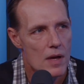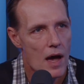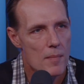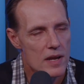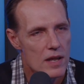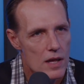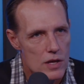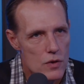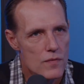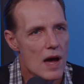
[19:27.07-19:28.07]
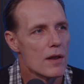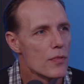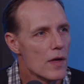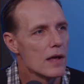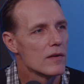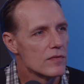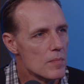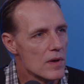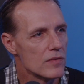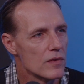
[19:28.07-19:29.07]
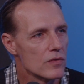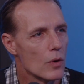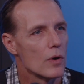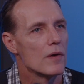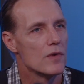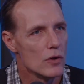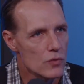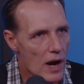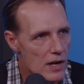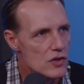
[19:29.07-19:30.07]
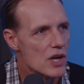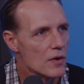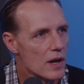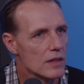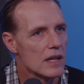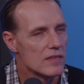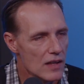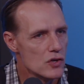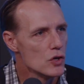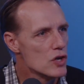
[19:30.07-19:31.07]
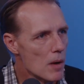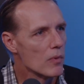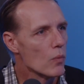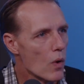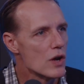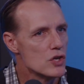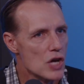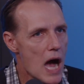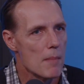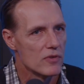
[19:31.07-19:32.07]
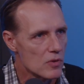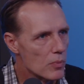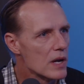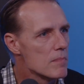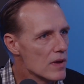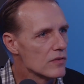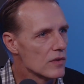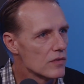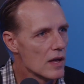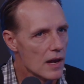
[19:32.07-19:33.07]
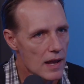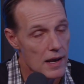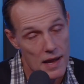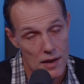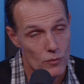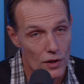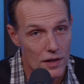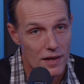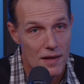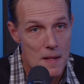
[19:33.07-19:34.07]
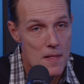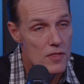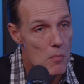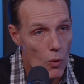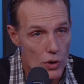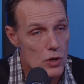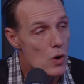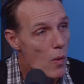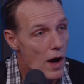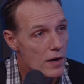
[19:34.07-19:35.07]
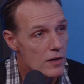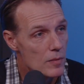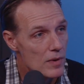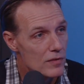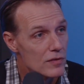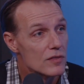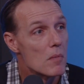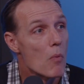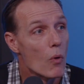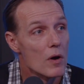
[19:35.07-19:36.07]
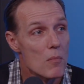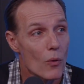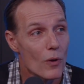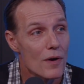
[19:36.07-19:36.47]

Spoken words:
I mean, you've got to think as the business owner, if you're trying to generate leads, that's your number one job, is to bring business in. And really, the more you go on in your business, the more and more